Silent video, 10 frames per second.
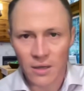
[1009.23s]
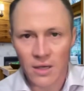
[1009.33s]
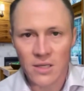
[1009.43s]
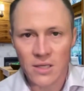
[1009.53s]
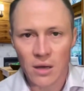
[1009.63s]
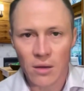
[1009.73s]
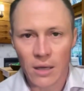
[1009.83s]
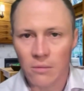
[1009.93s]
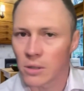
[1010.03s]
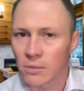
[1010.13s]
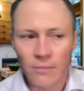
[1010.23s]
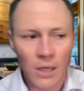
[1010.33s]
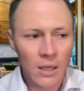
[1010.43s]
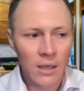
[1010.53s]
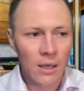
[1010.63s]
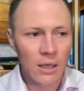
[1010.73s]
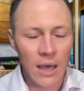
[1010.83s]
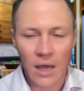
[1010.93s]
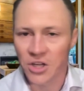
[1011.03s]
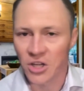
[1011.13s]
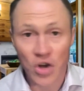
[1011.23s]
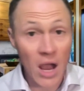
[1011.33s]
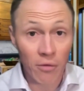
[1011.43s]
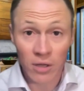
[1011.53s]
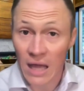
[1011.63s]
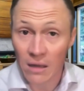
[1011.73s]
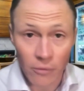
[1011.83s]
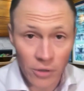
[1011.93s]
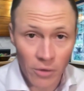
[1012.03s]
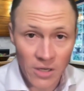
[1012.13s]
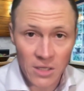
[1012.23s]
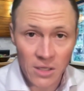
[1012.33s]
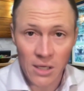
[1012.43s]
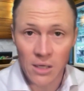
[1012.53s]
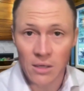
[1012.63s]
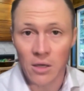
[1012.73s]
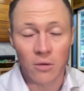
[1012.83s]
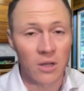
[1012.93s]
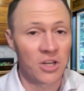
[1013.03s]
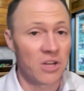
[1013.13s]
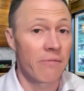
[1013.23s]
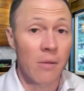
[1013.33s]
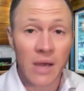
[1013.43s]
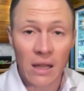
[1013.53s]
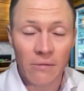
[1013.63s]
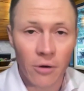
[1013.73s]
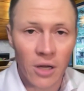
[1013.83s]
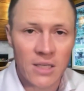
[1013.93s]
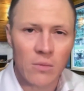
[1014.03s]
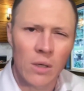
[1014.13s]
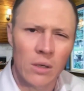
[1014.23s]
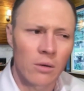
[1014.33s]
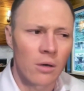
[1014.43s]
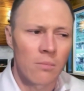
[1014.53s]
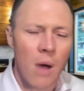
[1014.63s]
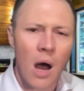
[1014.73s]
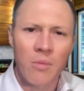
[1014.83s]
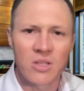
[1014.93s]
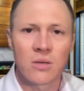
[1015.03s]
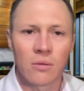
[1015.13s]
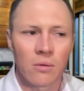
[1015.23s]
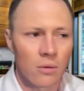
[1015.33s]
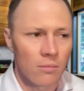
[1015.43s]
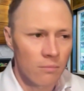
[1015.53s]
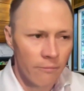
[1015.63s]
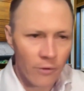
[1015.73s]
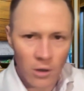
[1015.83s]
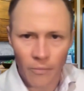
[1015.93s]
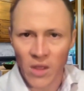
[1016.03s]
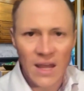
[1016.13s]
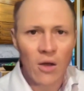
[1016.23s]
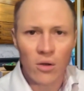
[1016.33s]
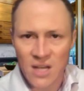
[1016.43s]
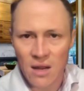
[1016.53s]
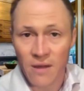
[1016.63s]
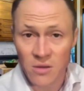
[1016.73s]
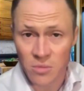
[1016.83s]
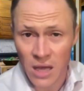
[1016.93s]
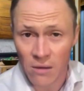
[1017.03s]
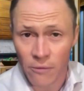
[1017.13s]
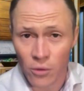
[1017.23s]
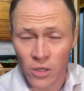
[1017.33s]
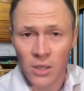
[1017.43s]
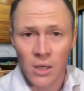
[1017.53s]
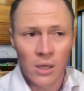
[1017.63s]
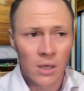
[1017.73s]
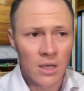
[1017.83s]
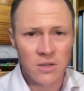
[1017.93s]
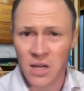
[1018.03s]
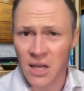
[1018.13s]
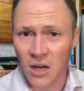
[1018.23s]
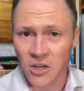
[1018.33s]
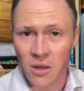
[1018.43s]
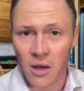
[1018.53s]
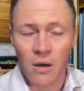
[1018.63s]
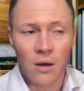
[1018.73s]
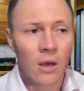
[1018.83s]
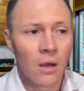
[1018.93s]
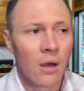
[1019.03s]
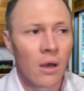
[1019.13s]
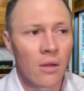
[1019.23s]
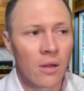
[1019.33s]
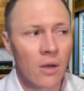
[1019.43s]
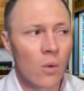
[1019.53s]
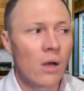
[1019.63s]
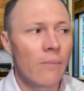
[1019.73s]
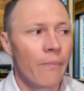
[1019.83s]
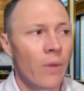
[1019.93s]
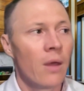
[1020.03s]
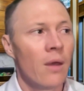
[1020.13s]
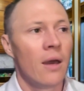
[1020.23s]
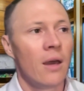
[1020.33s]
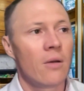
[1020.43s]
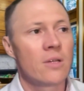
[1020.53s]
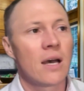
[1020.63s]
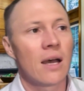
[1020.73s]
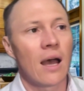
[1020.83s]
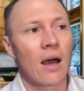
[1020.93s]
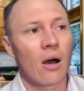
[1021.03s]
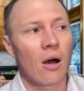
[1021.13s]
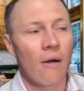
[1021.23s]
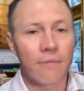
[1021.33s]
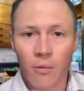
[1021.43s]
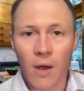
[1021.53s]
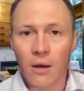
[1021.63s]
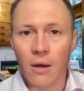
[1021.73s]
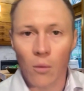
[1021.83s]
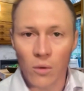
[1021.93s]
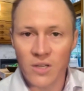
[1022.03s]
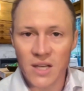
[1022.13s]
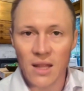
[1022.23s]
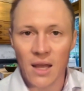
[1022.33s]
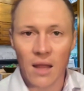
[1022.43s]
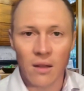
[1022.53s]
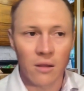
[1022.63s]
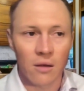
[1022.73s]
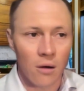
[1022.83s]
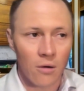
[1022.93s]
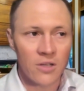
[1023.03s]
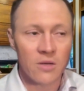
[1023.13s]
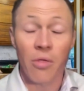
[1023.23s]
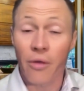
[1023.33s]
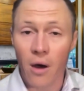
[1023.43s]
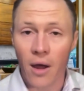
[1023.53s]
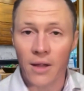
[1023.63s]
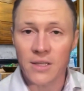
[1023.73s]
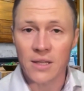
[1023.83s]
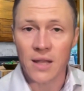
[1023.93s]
this, they're like, well, has she traveled to California recently? Is she from California? I said, well, her mom is from, and that whole side of the family's from California. Is there any connection there? And they're like, well, he goes, off the record, I will say that there are some thoughts